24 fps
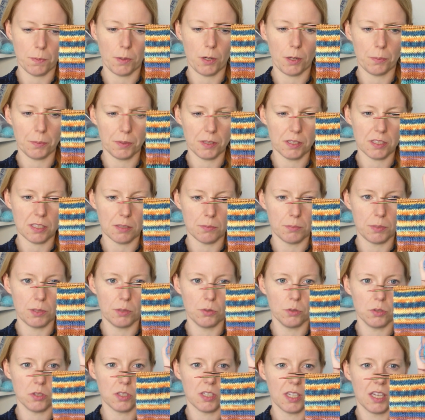purples and
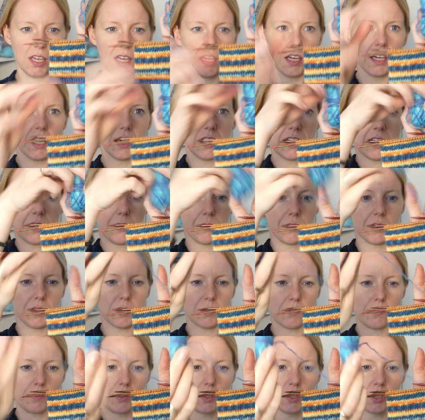blues, and now
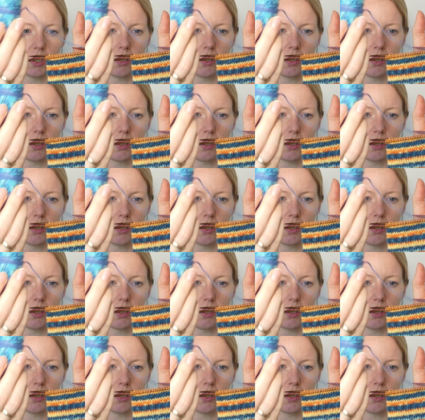this was